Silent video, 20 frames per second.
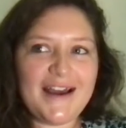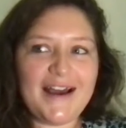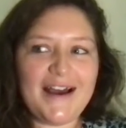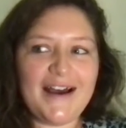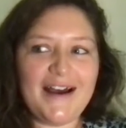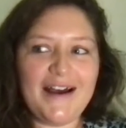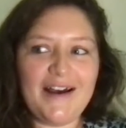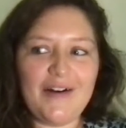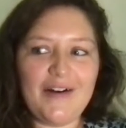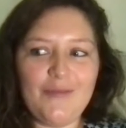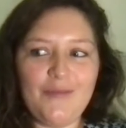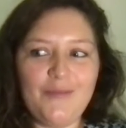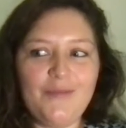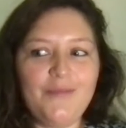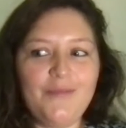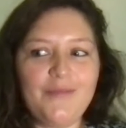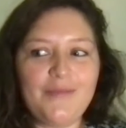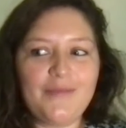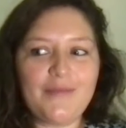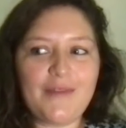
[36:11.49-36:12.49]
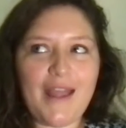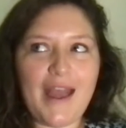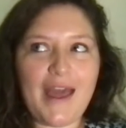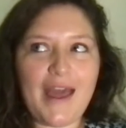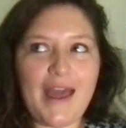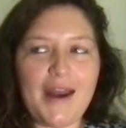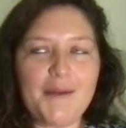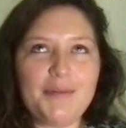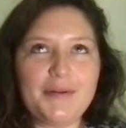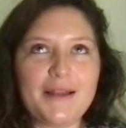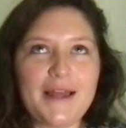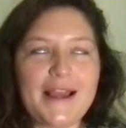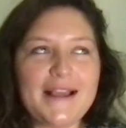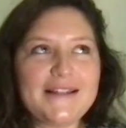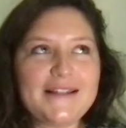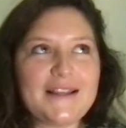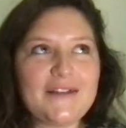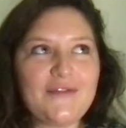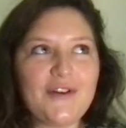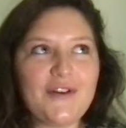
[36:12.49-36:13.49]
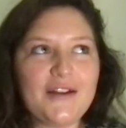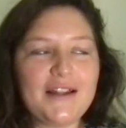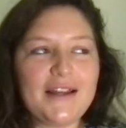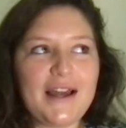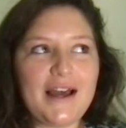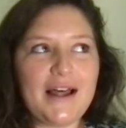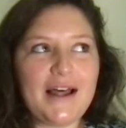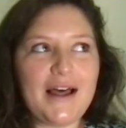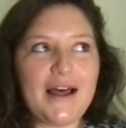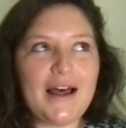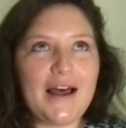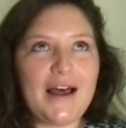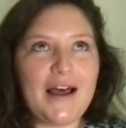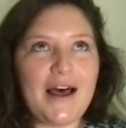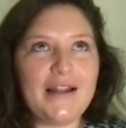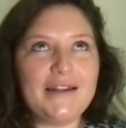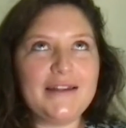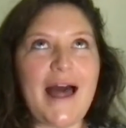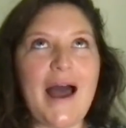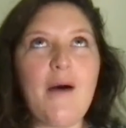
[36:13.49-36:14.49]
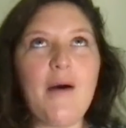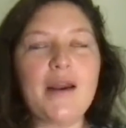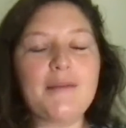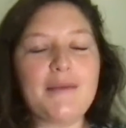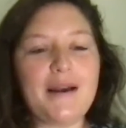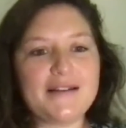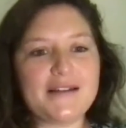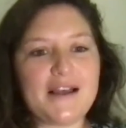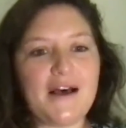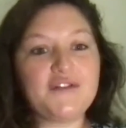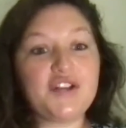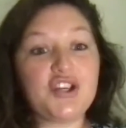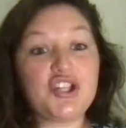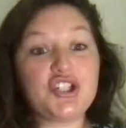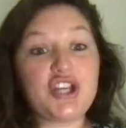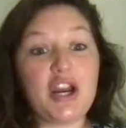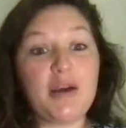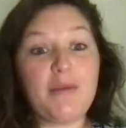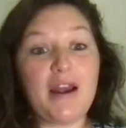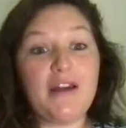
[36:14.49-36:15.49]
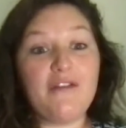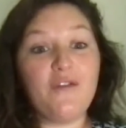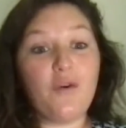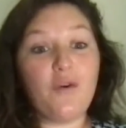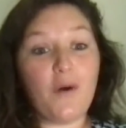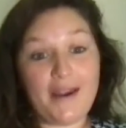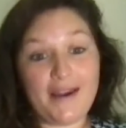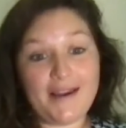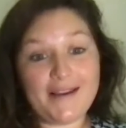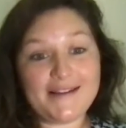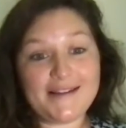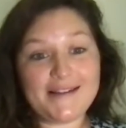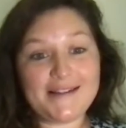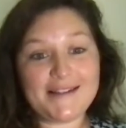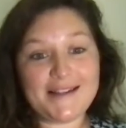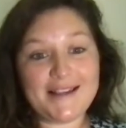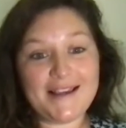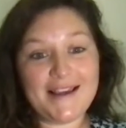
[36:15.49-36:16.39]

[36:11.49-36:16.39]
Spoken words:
and a place of really allowing myself to share my voice,